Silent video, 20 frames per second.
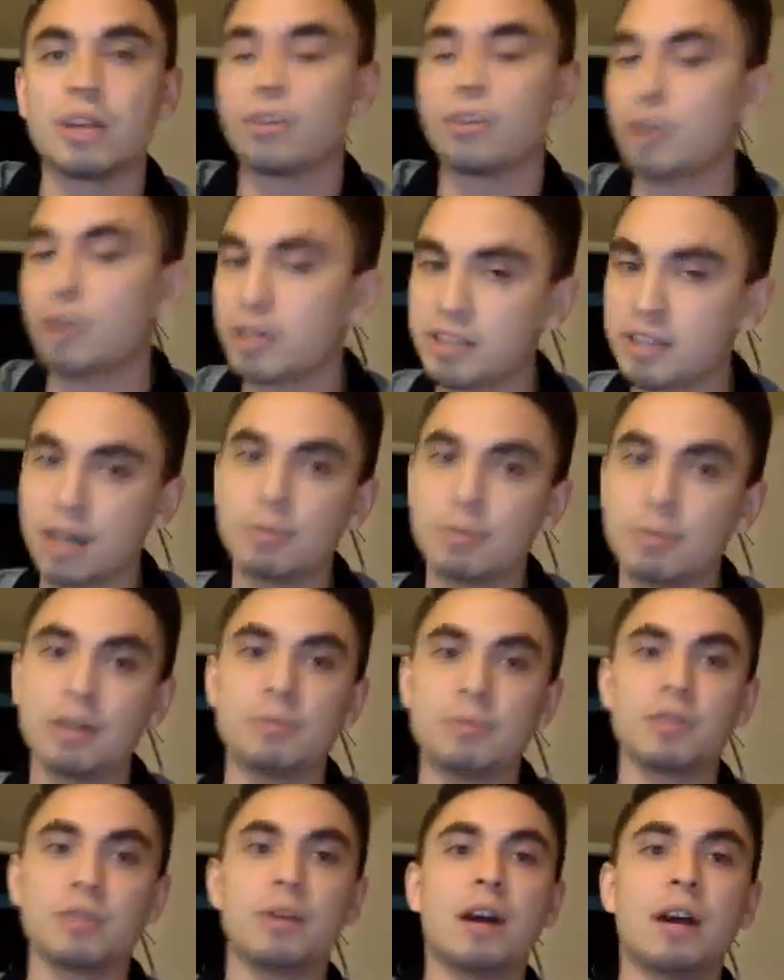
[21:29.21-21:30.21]
Third time
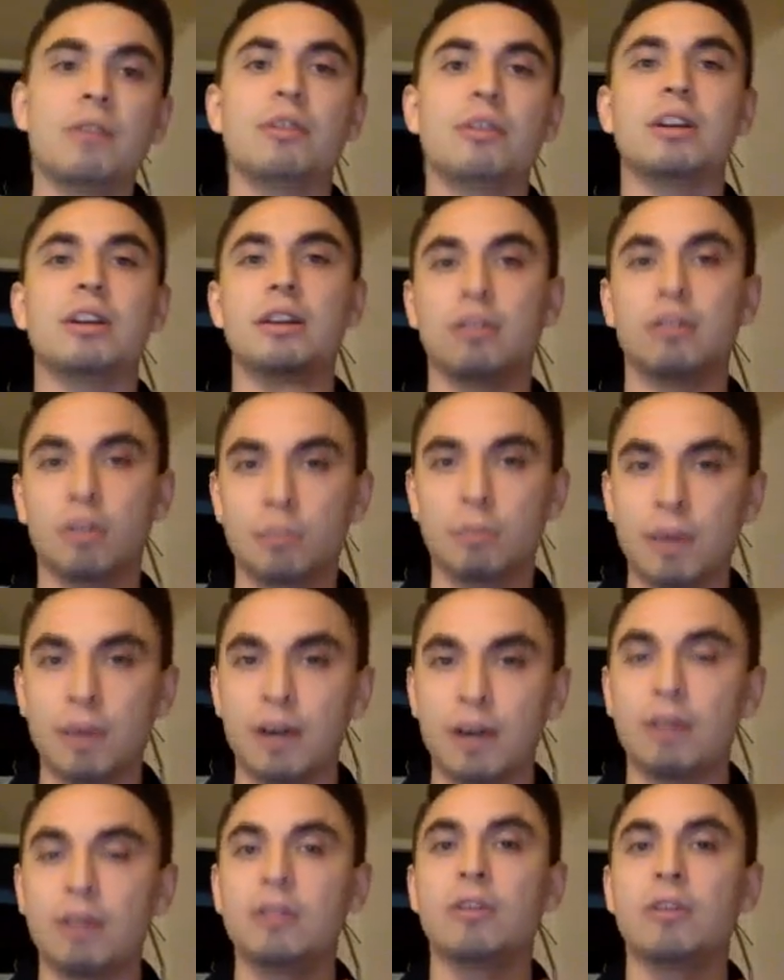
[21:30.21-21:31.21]
comes around, they're getting a little
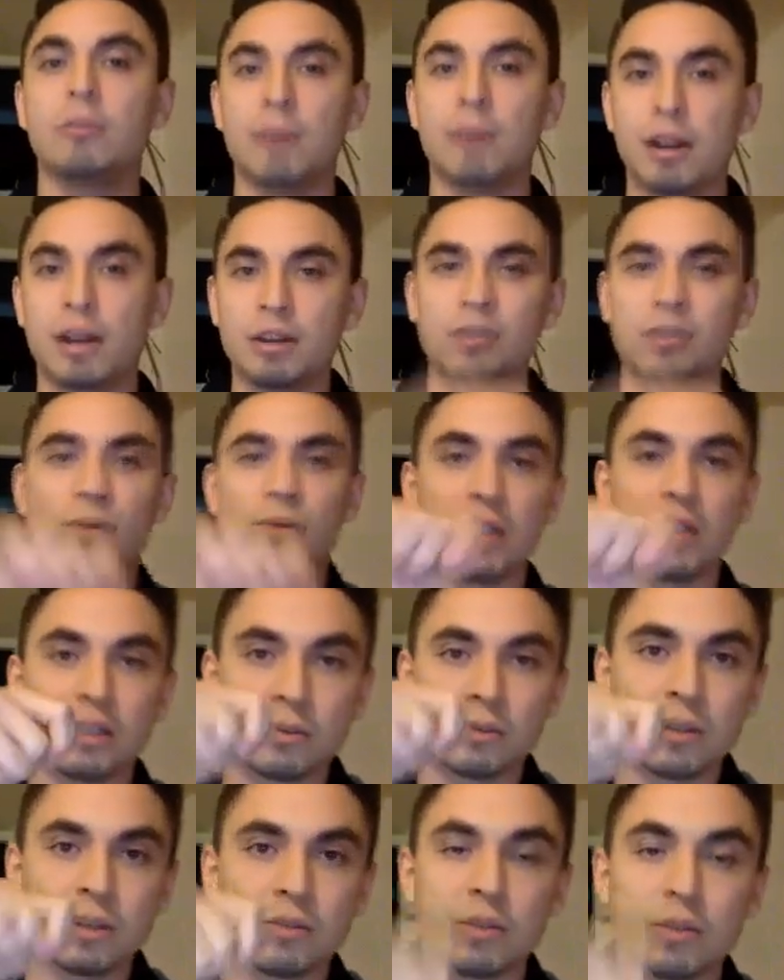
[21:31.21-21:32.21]
better.
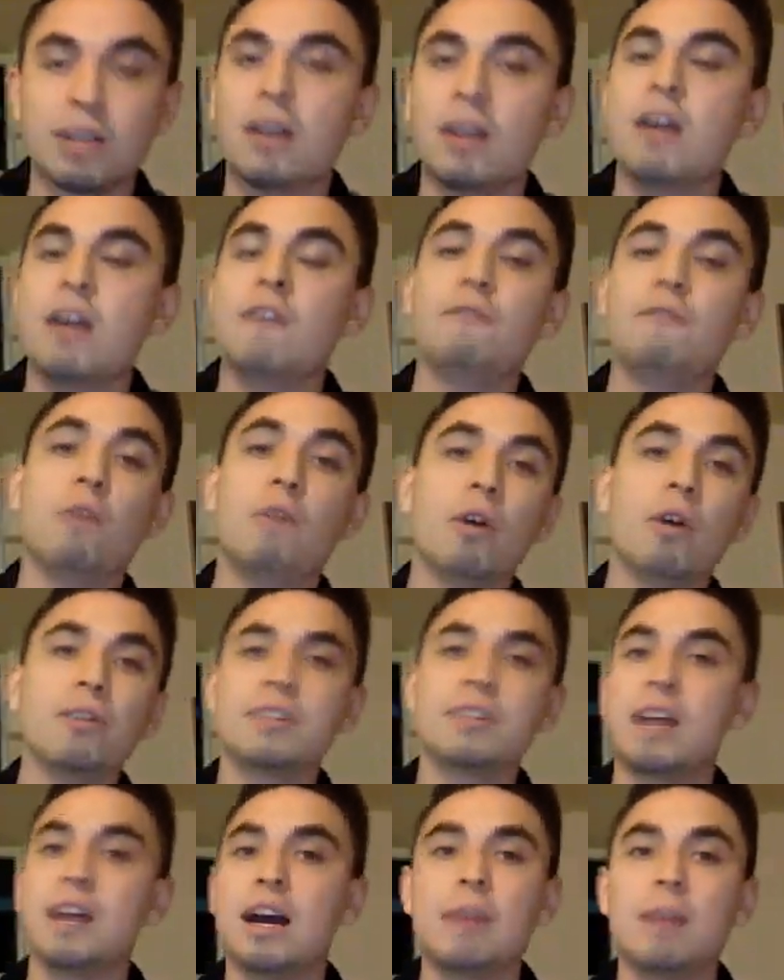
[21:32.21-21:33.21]
Tweak.
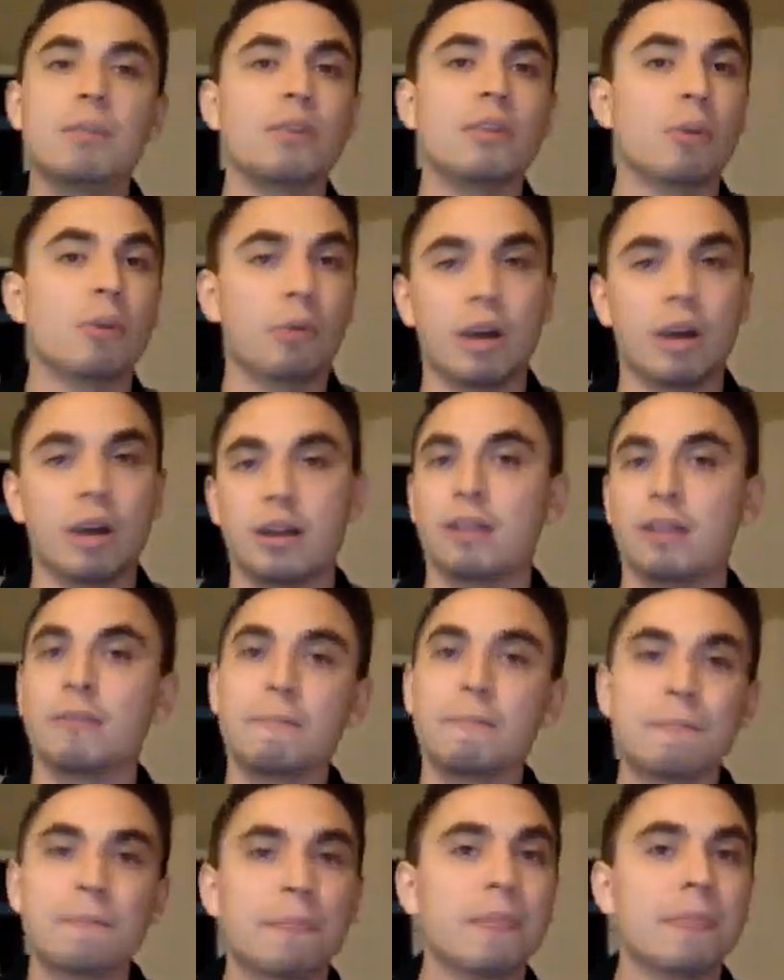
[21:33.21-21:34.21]
Fourth time, they're
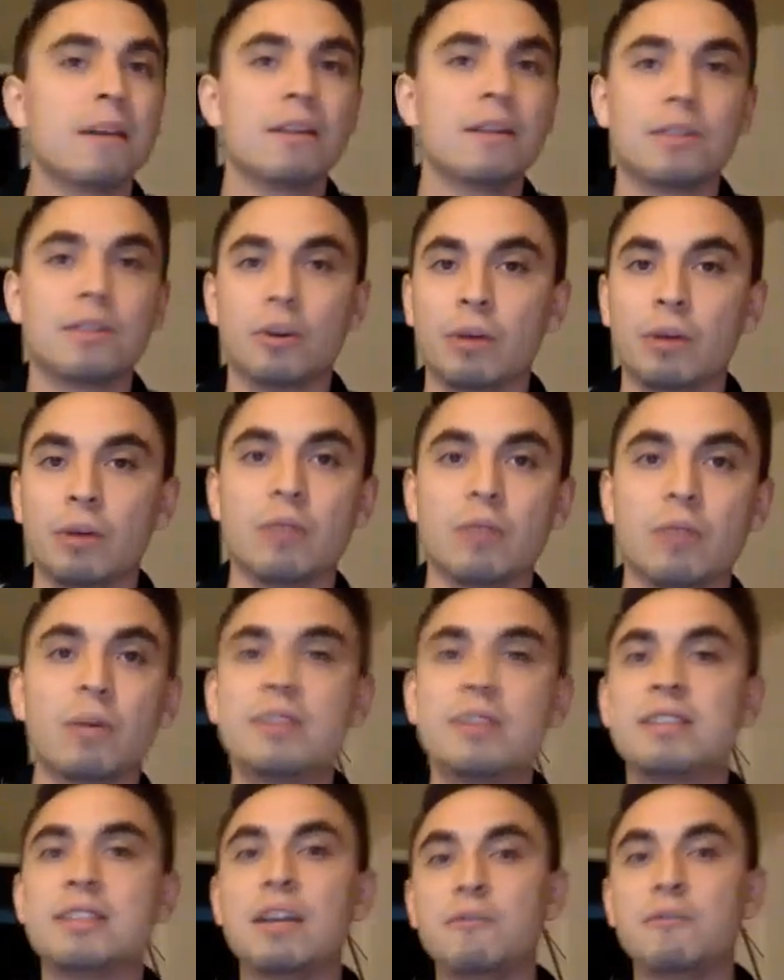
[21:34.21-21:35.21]
running.
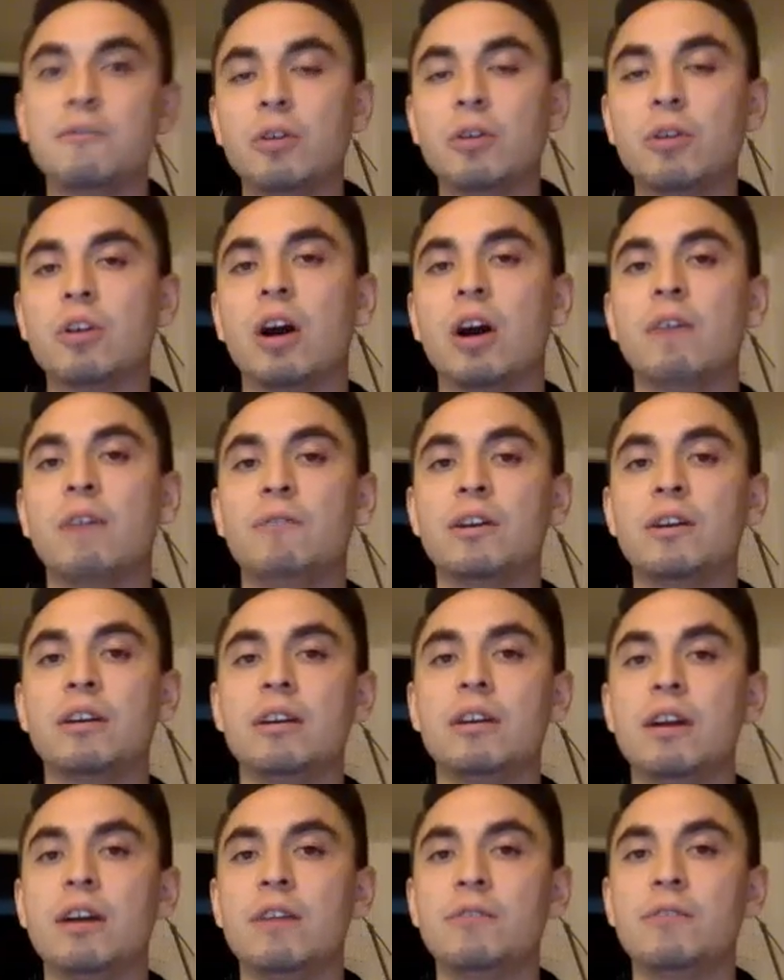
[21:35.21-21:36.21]
Once they feel confident
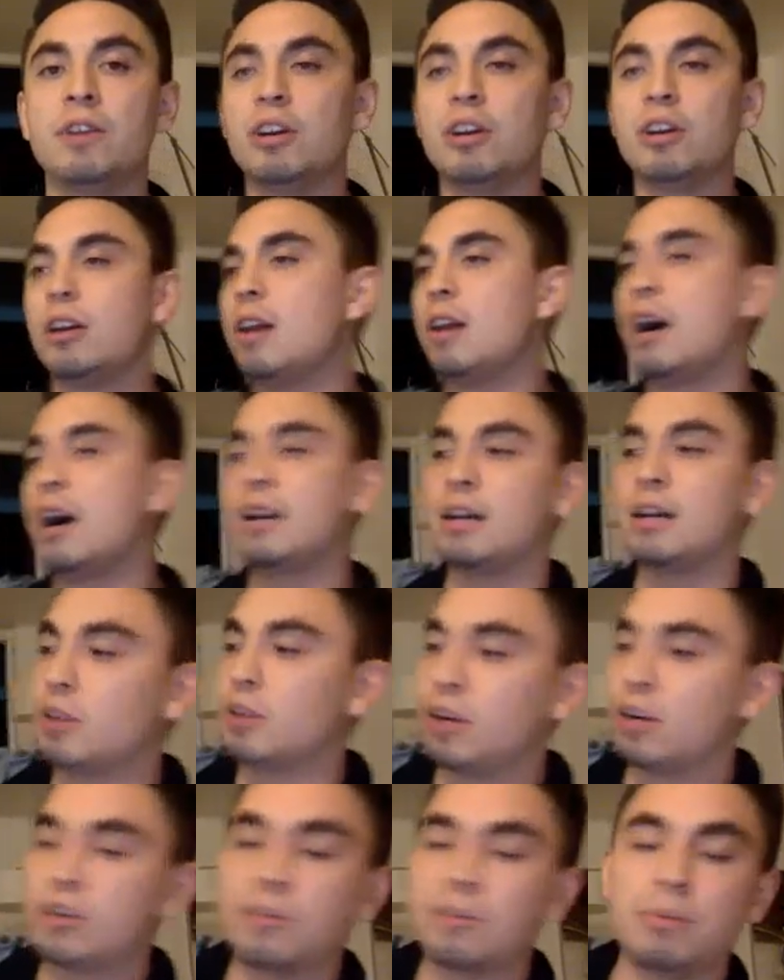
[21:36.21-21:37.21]
enough, they're going to knock out
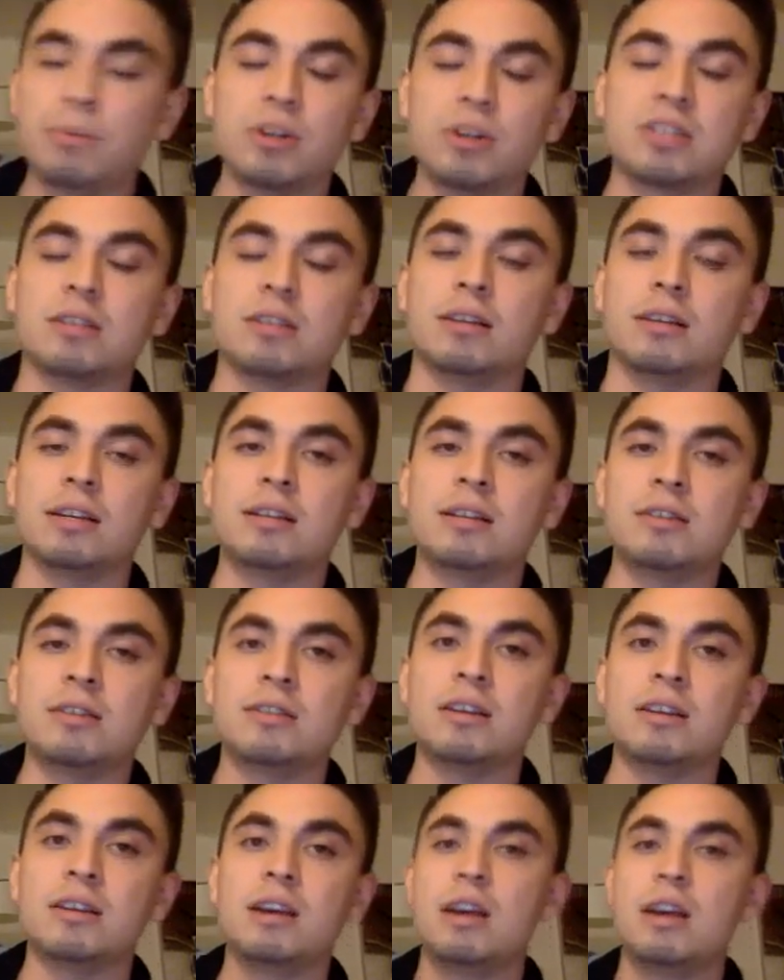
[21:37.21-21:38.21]
their 100-person
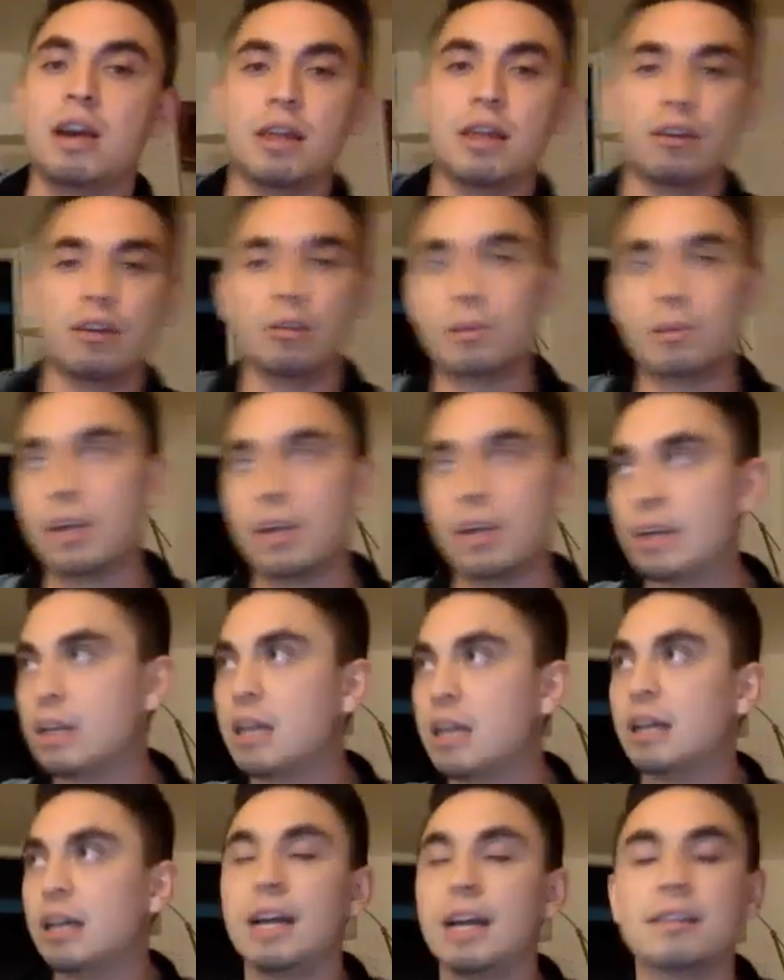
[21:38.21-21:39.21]
list, and they're going to be like,
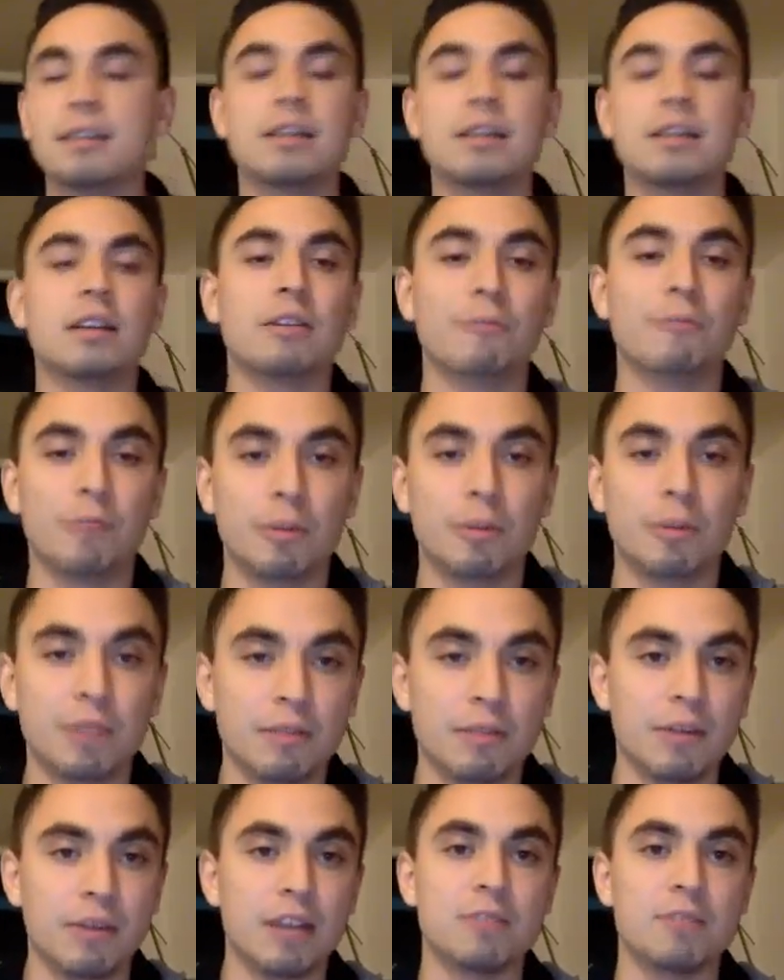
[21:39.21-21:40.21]
Nick, I got 10 confirmed
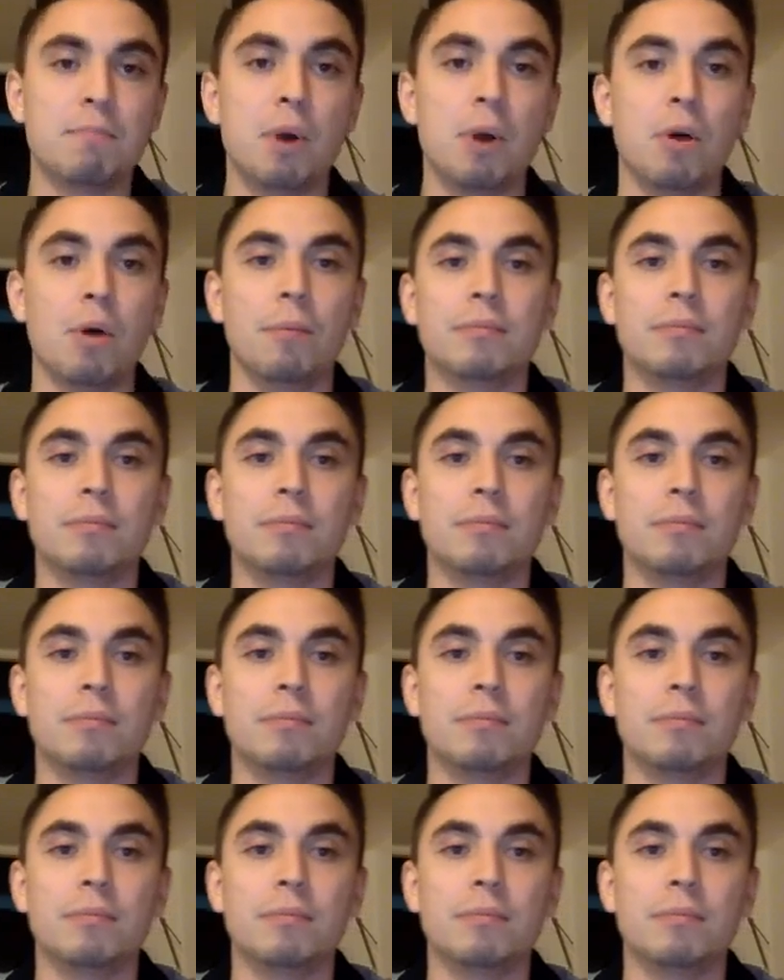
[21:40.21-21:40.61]
invites. Boom.